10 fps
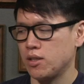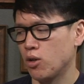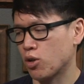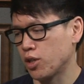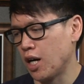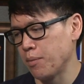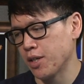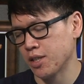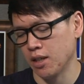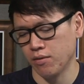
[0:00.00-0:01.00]
the
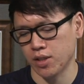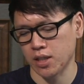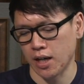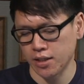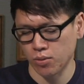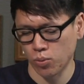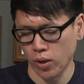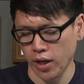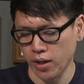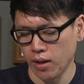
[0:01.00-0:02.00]
ergonomics of the size and
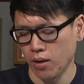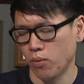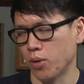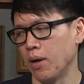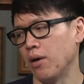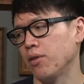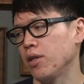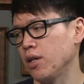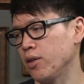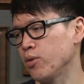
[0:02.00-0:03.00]
weight. What about
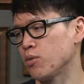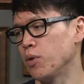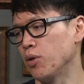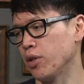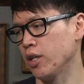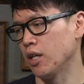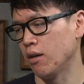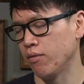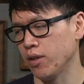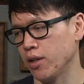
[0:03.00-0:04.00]
the usability
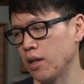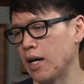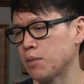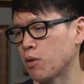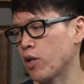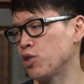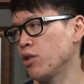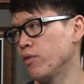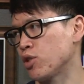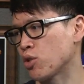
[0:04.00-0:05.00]
of the aspect
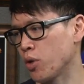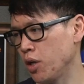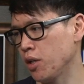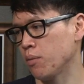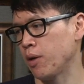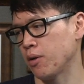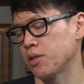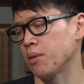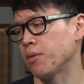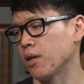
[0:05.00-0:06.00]
ratio of the screen compared to
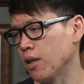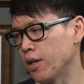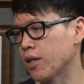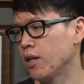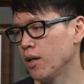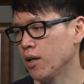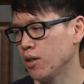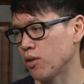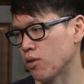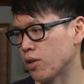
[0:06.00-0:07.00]
something like
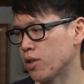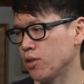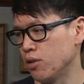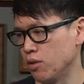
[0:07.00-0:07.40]
your Kindle,